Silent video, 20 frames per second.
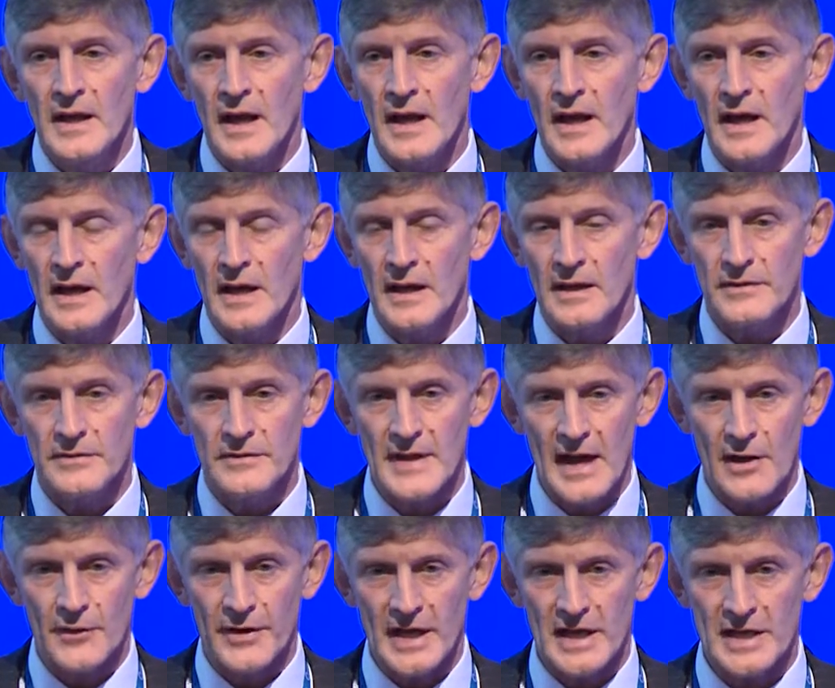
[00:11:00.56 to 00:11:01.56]
Uh,
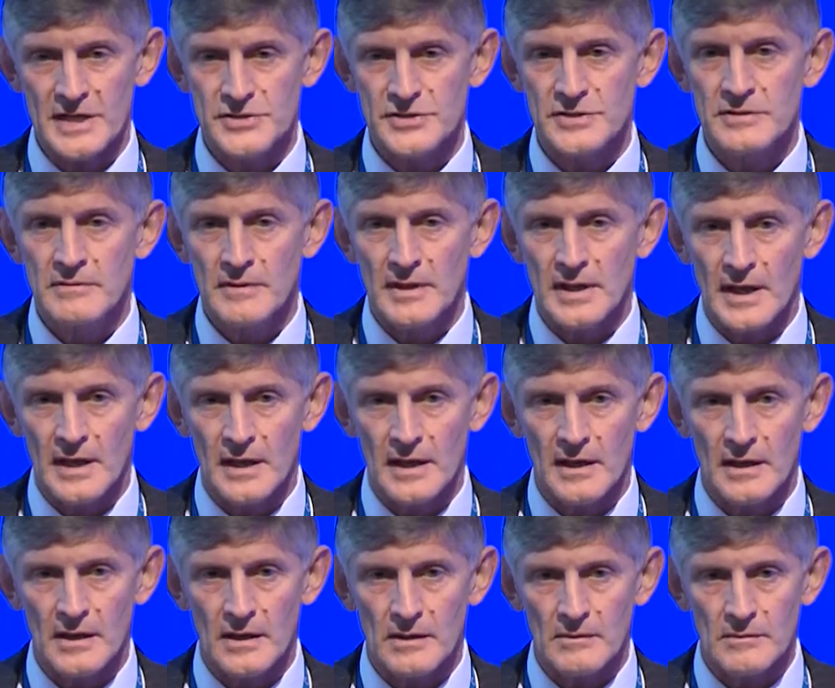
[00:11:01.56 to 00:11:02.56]
nowadays,
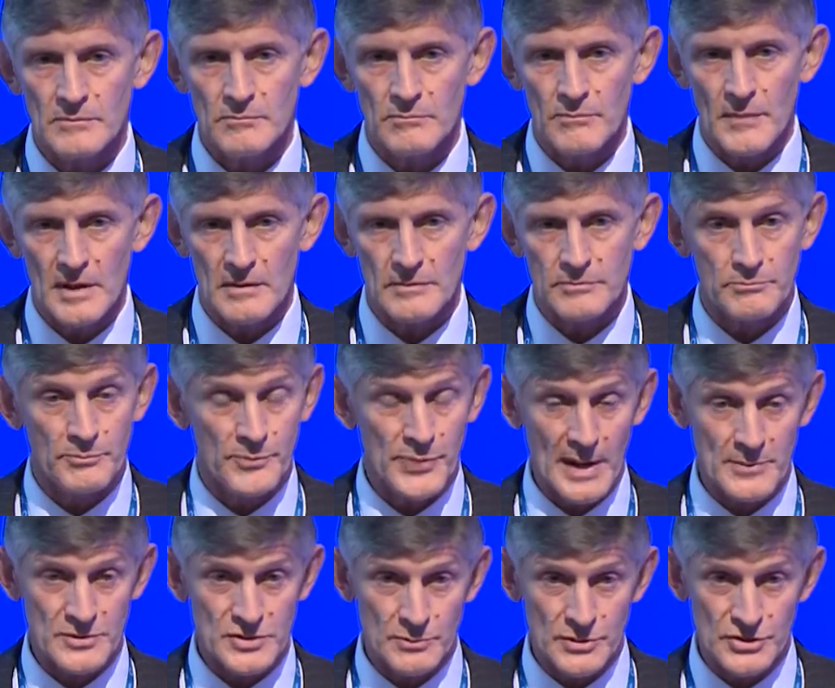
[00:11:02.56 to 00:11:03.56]
uh,
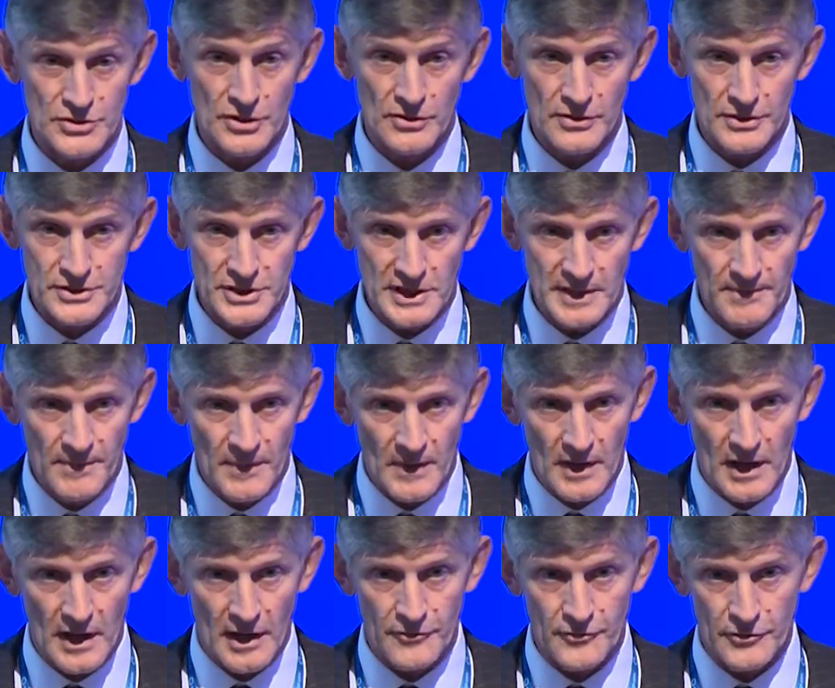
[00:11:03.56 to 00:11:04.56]
perhaps the majority
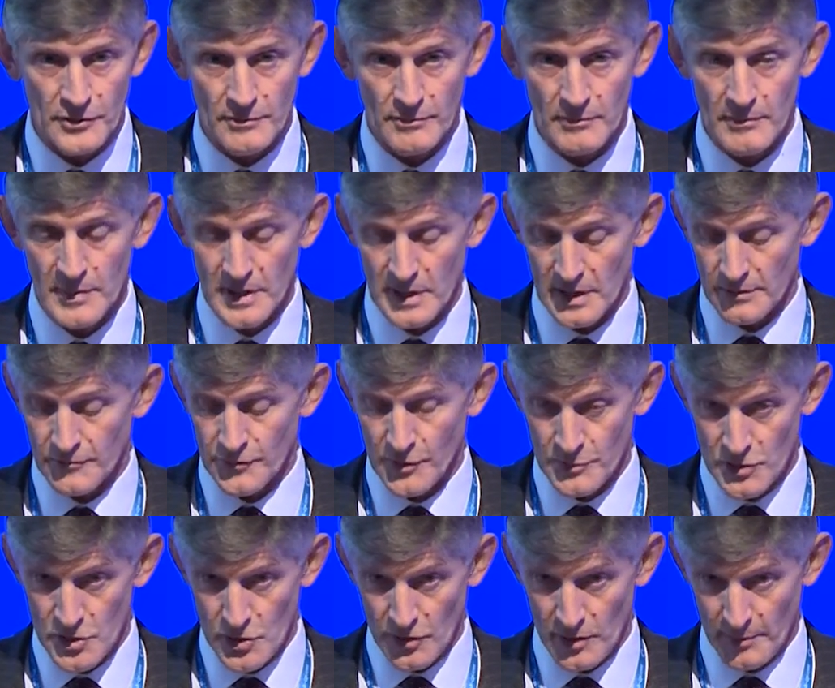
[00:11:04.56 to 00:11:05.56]
are from,
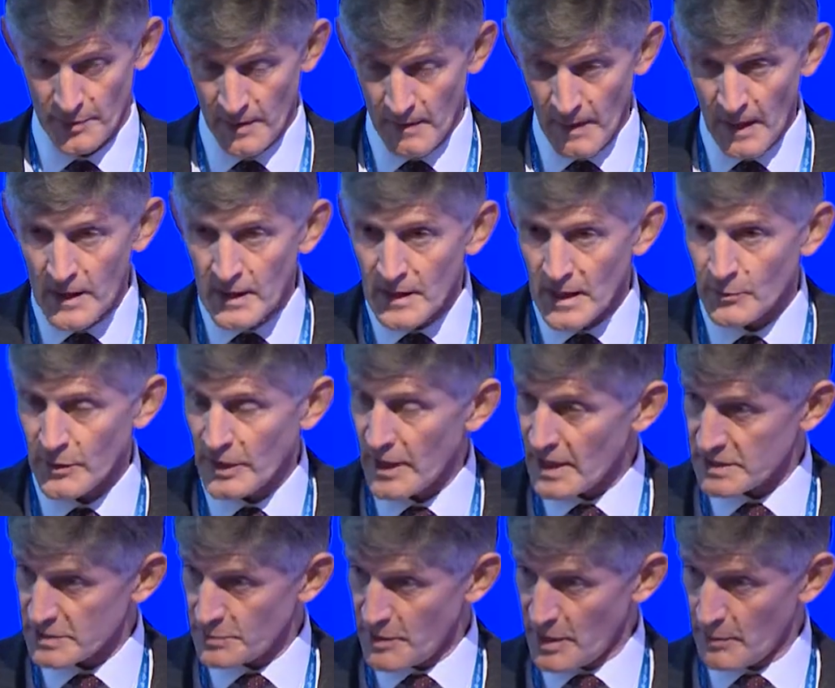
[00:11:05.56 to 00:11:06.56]
from Europe. And we'd
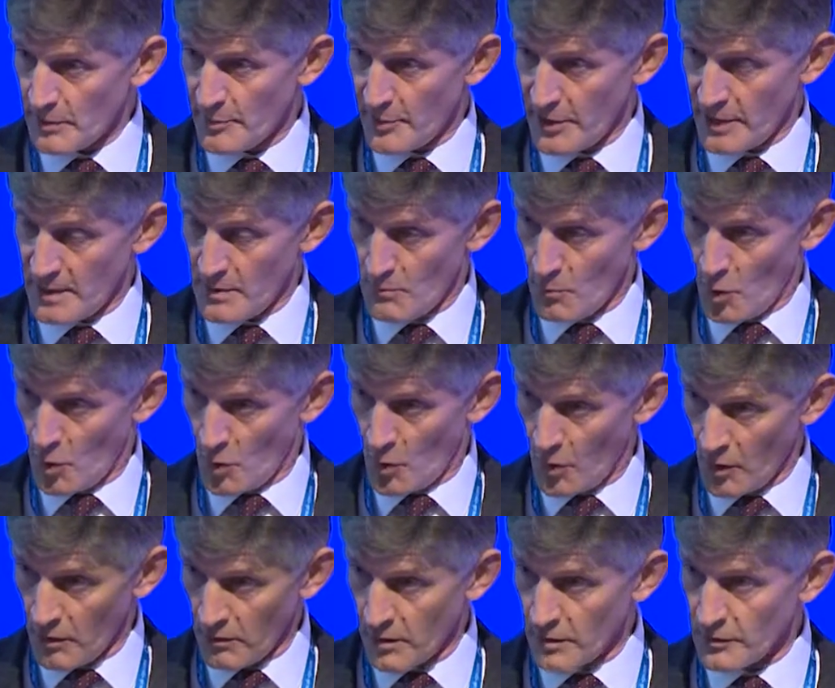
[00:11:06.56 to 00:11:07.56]
like to be able to bring in
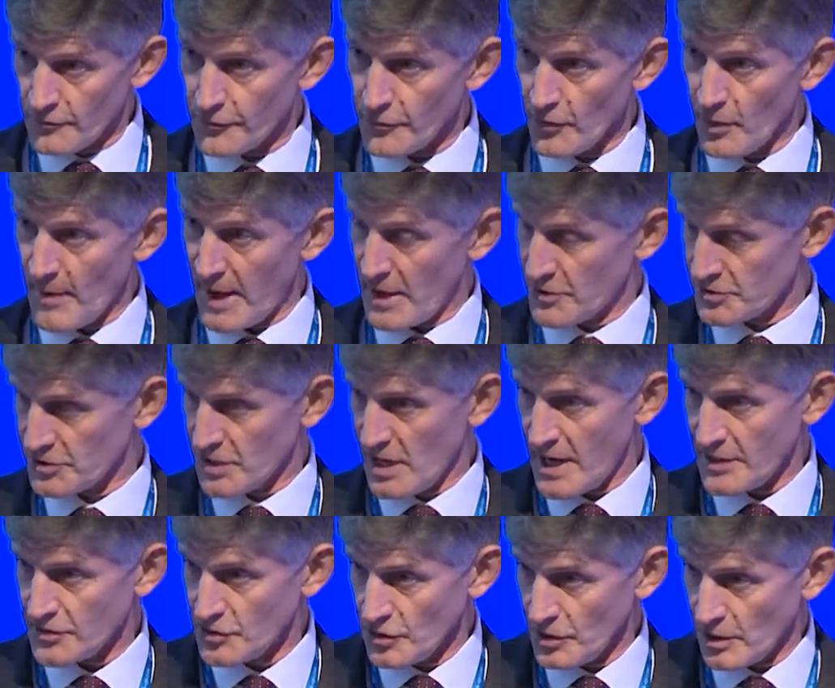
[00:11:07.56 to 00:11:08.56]
more from
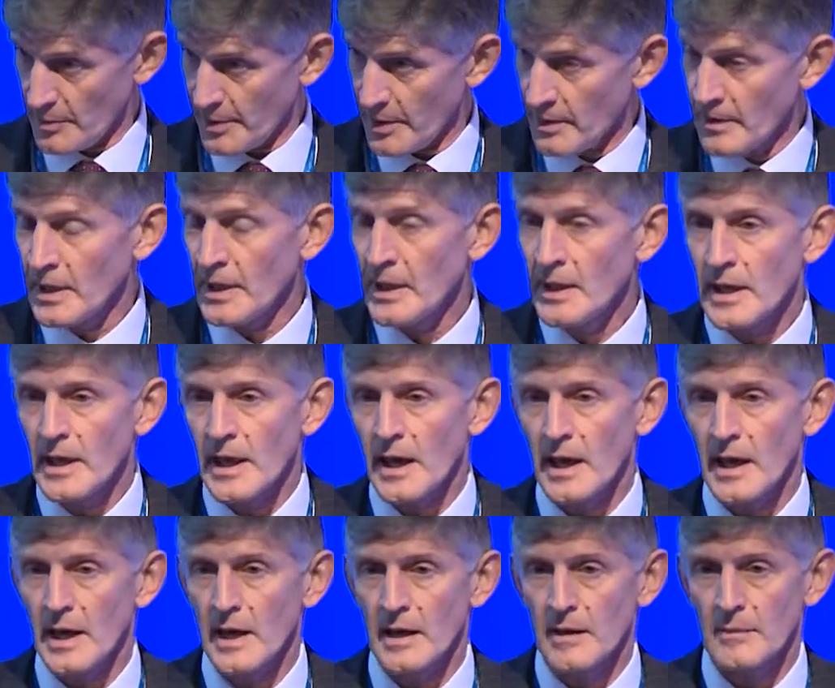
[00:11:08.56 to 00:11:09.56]
outside Europe,
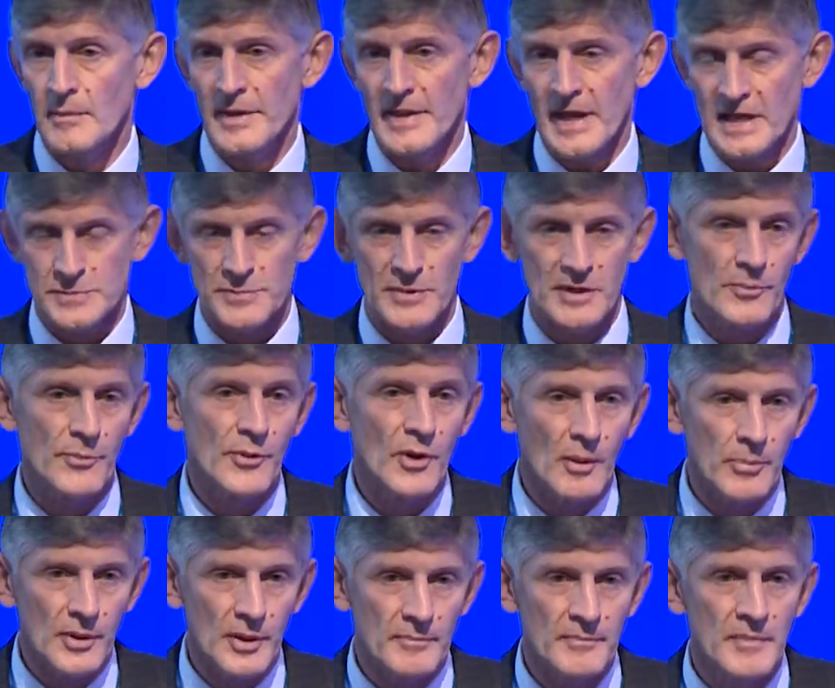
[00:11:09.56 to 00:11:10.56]
um, and that's been a
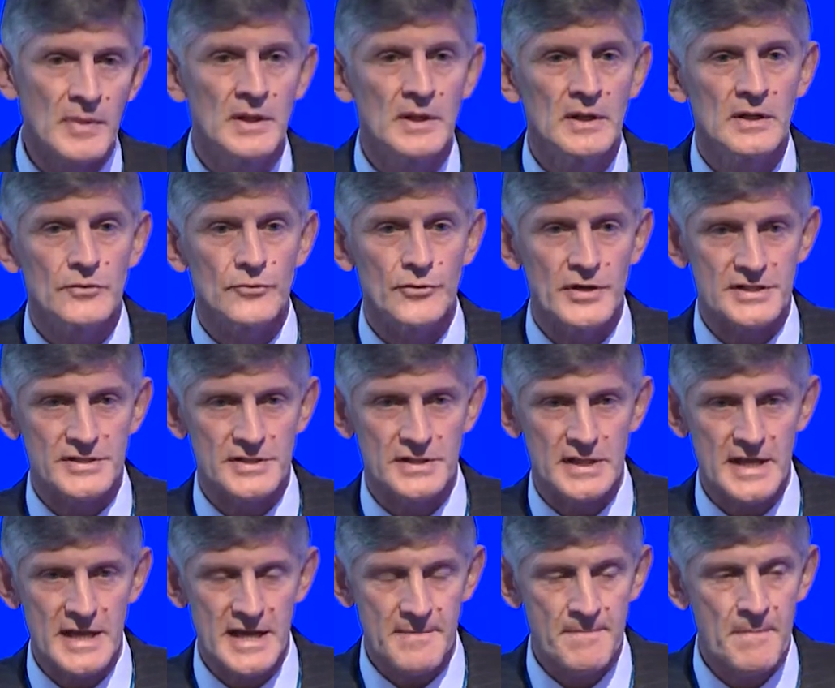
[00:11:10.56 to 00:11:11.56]
problem
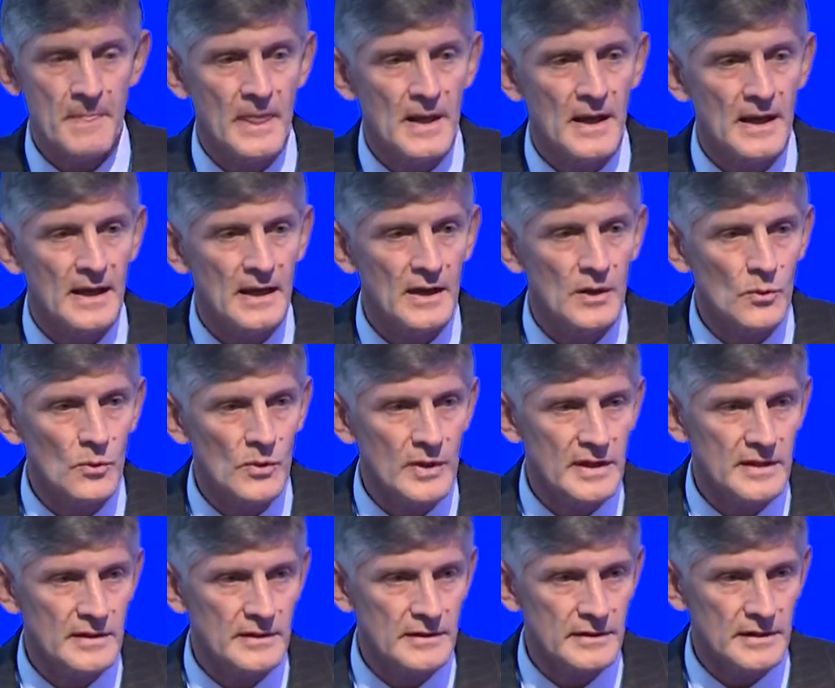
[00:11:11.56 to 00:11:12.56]
recently
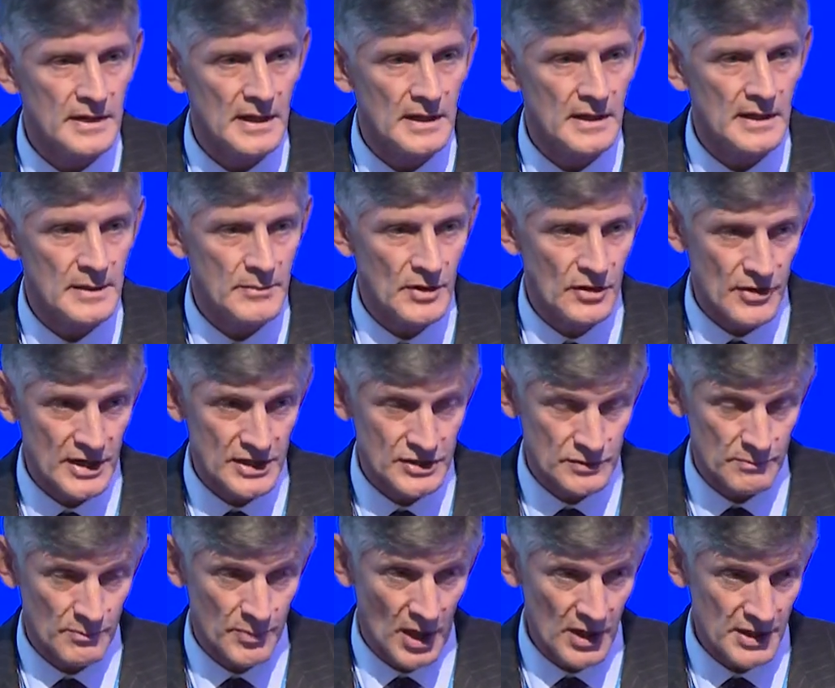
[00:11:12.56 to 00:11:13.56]
with
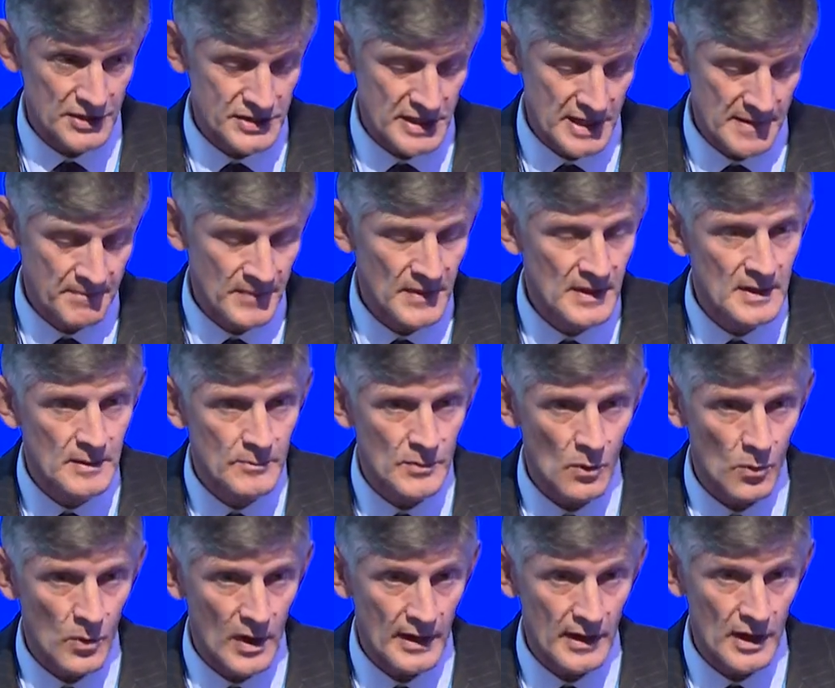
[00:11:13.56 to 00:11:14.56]
immigration policy,
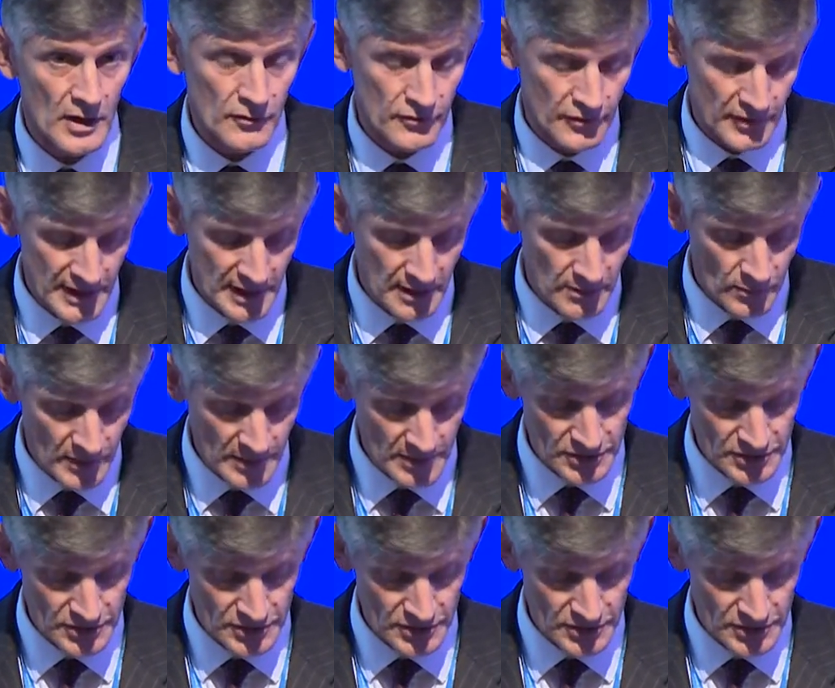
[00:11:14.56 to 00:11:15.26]
but one hopefully we